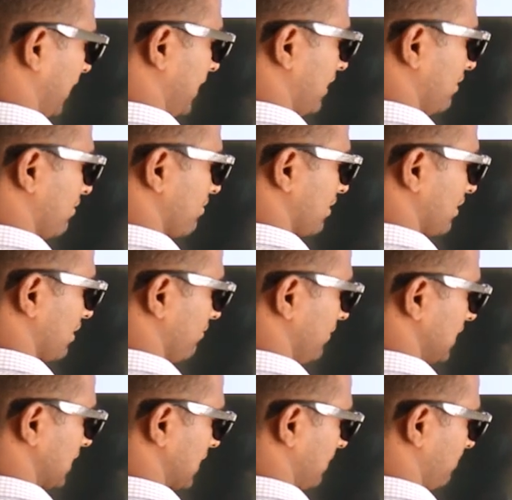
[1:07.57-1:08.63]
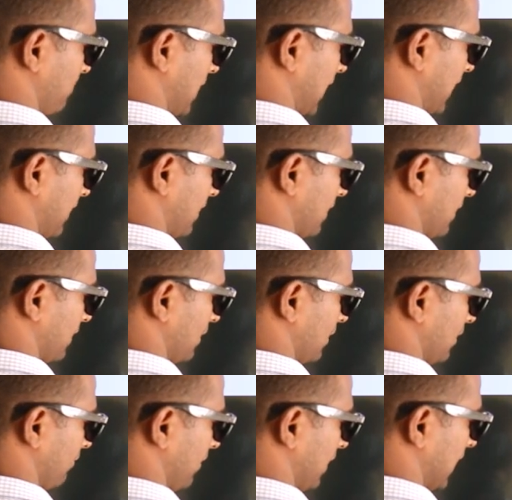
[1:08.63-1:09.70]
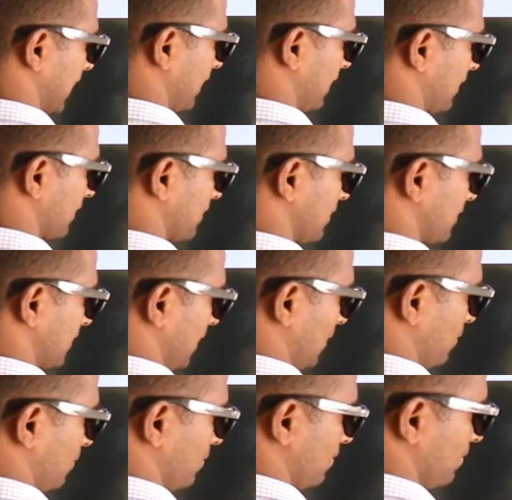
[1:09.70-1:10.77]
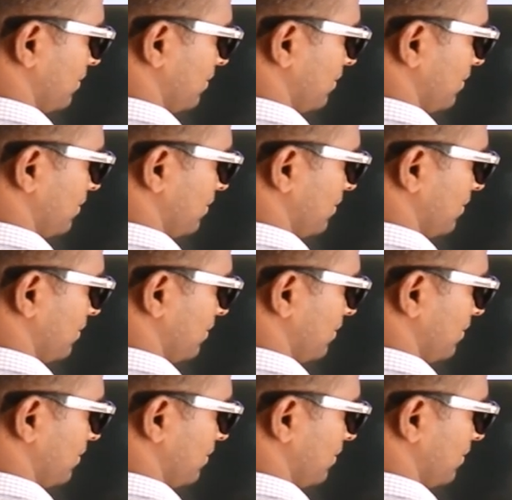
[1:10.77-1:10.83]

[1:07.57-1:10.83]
Now we subtract. We get 0.